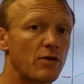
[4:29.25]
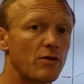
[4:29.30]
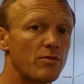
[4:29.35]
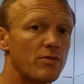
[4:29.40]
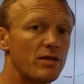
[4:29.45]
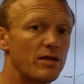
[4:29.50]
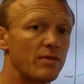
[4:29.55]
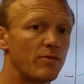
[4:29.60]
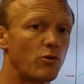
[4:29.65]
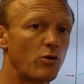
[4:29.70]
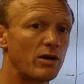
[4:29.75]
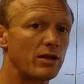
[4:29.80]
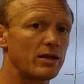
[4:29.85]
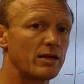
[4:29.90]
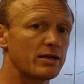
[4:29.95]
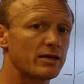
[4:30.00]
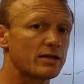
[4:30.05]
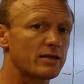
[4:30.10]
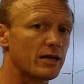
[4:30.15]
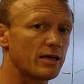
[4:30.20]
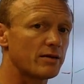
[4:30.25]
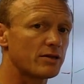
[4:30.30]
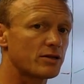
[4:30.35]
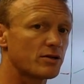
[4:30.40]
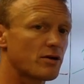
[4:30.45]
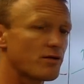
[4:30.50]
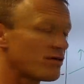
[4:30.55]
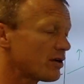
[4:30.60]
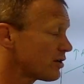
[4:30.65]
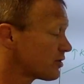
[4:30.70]
That would be the boiling
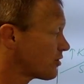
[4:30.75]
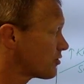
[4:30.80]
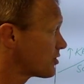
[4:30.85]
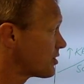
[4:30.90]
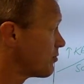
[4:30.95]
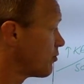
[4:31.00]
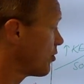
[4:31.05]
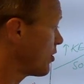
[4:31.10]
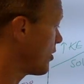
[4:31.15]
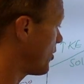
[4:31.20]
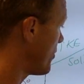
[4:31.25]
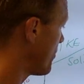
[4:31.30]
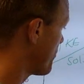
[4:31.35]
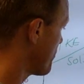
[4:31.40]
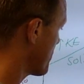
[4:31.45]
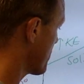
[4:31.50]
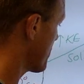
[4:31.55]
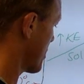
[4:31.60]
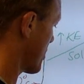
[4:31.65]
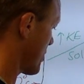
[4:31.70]
state. So everything starts to boil.